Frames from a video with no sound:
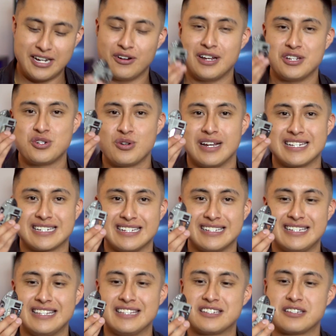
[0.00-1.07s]
here, as you guys can
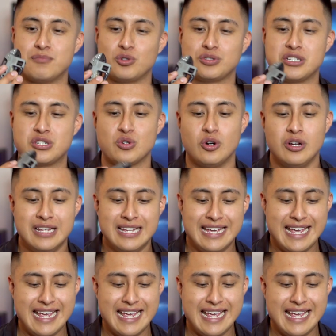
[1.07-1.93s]
see, this is a multi-tool,